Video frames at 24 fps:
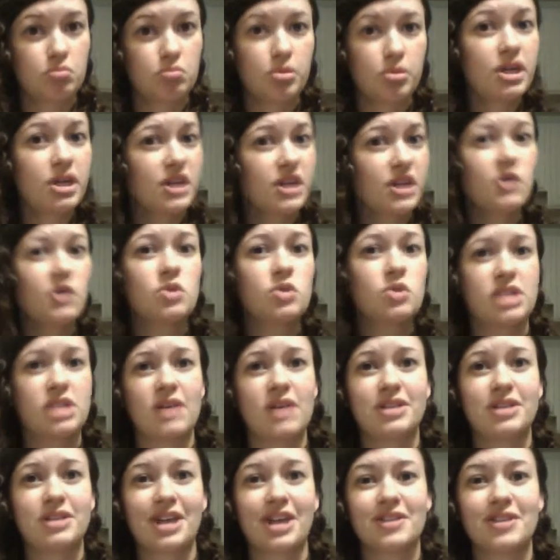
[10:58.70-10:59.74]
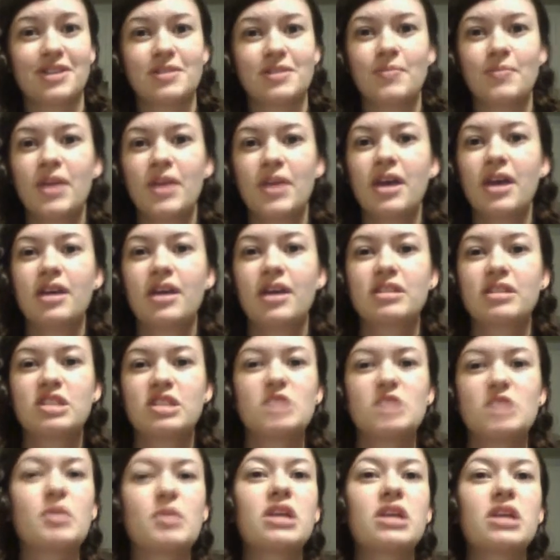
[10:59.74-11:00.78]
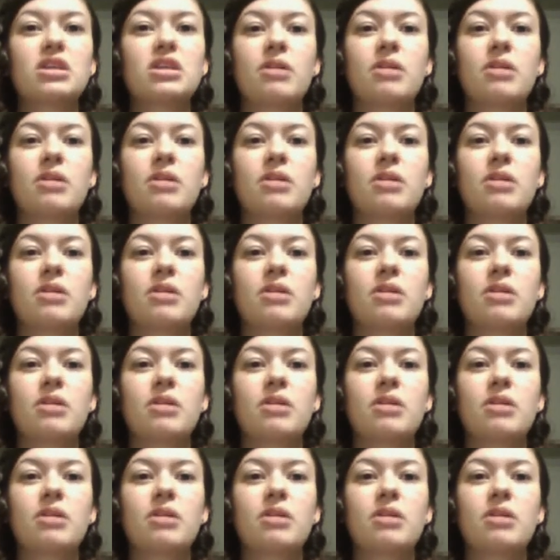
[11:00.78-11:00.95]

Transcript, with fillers: pretty huge nowadays, despite the